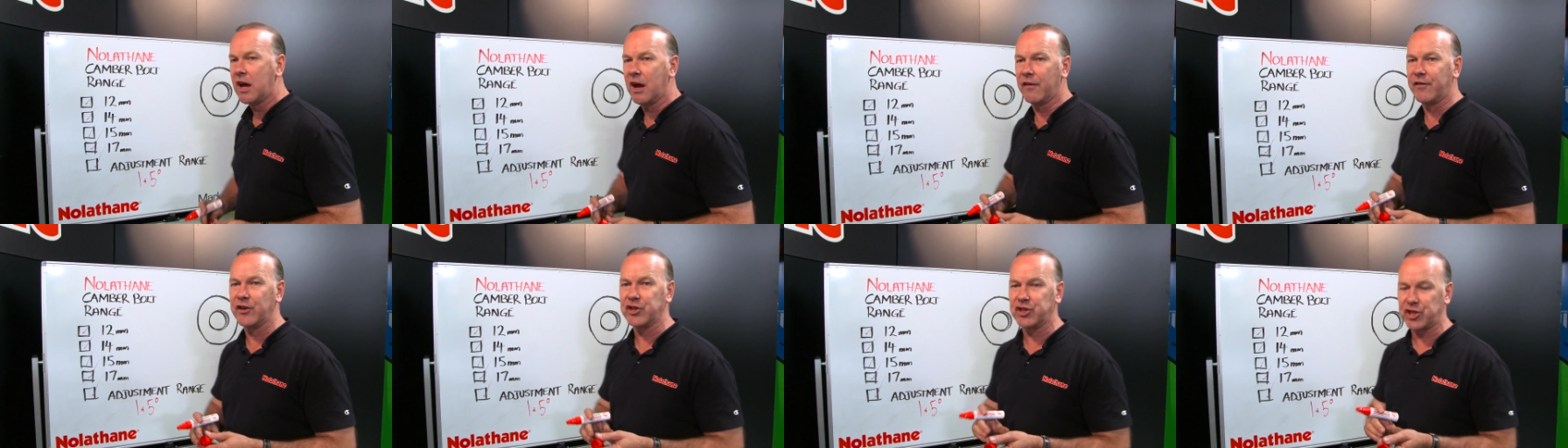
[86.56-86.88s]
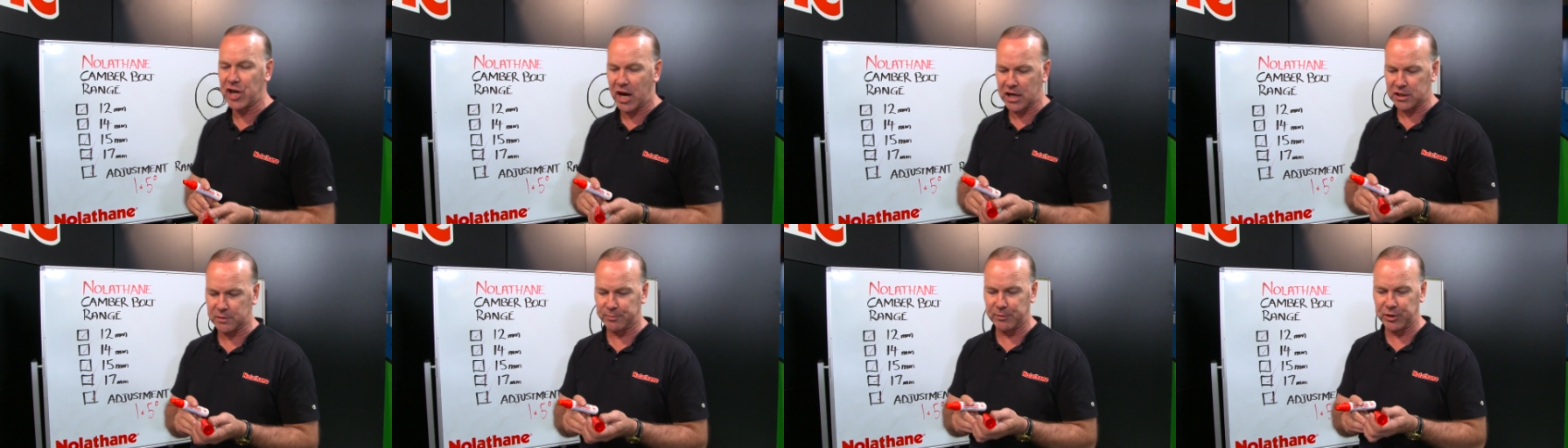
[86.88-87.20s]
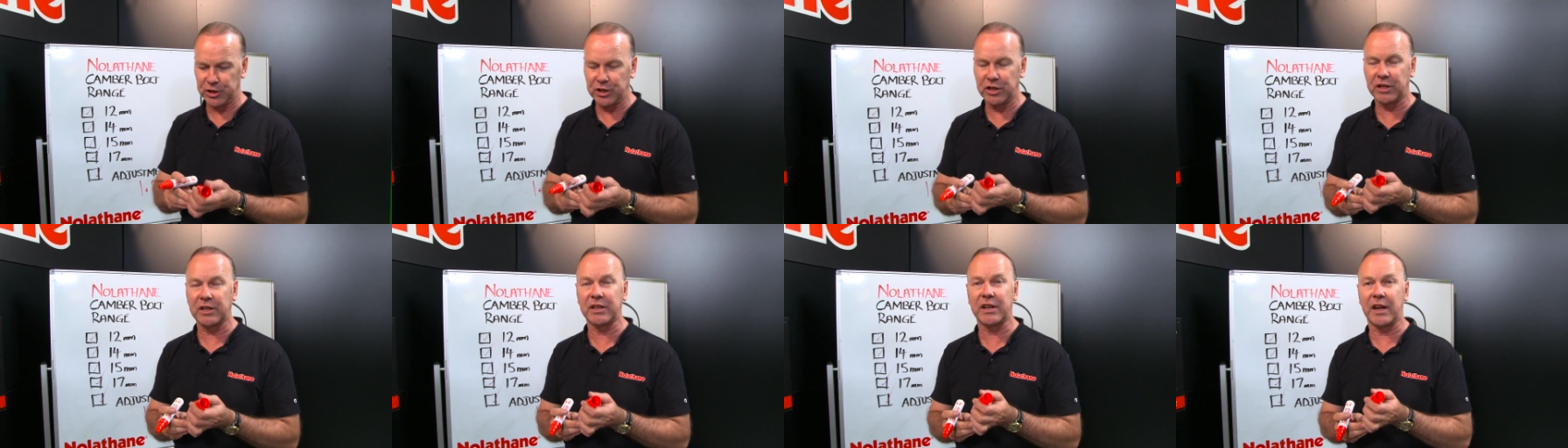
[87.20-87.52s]
of
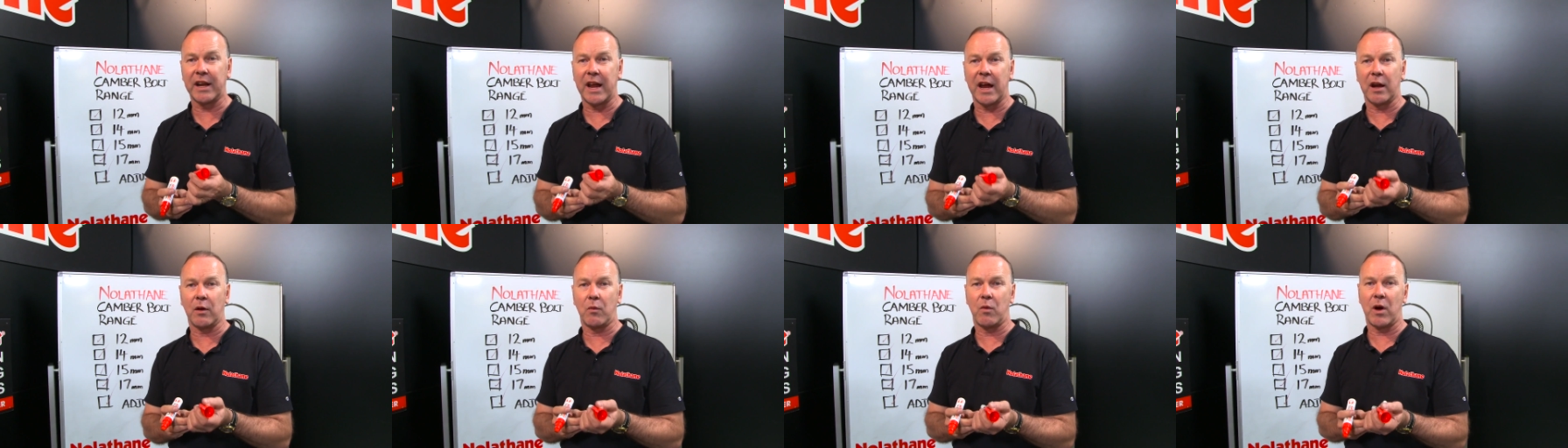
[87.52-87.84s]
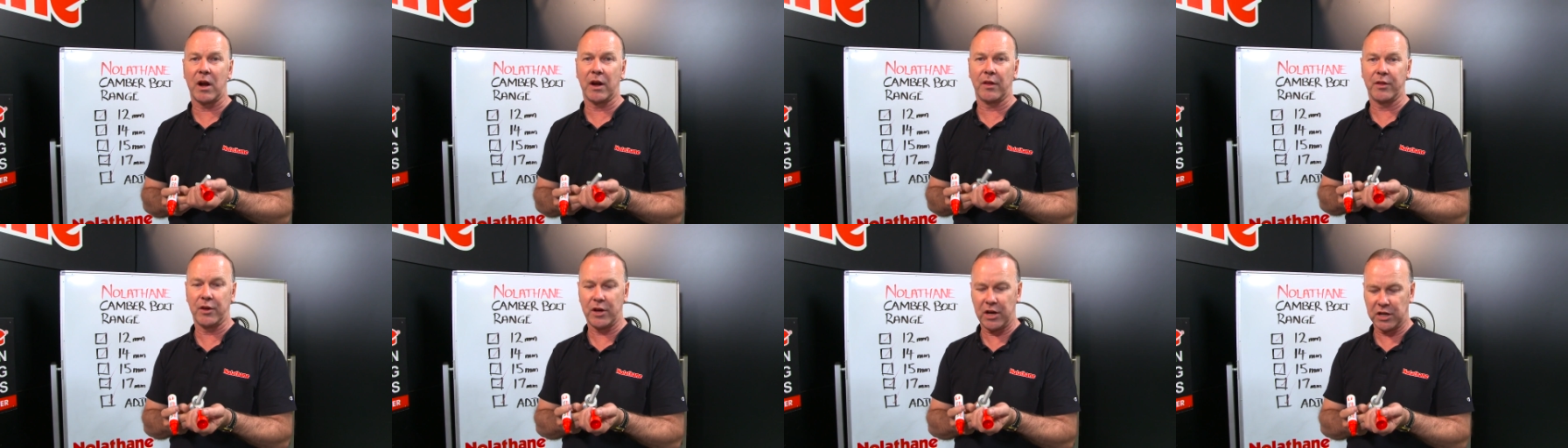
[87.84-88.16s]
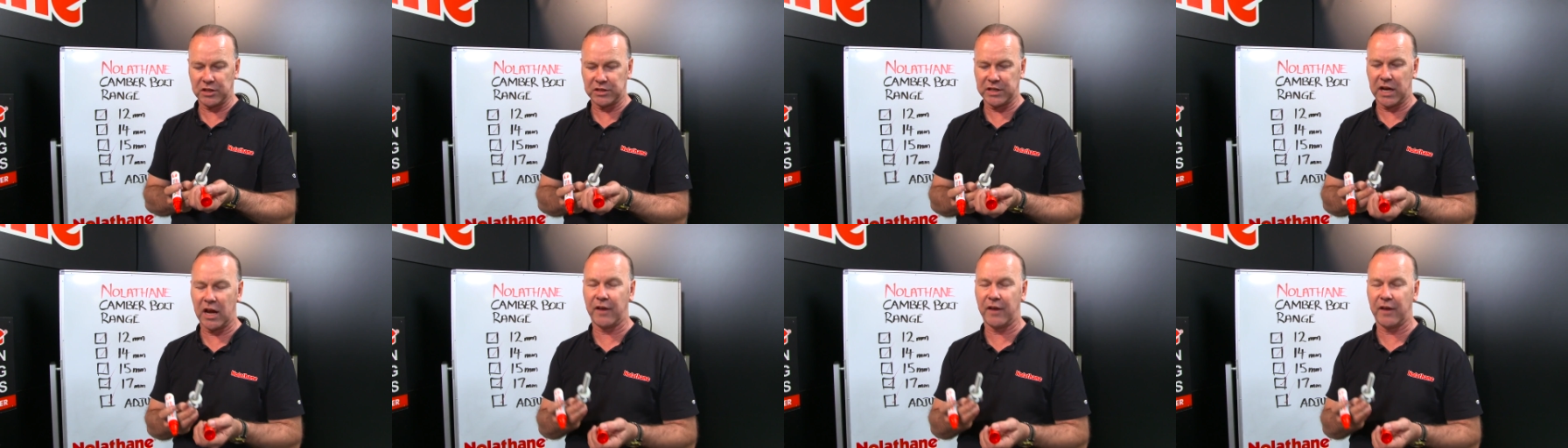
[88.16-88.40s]
adjustment you can get out of one of these.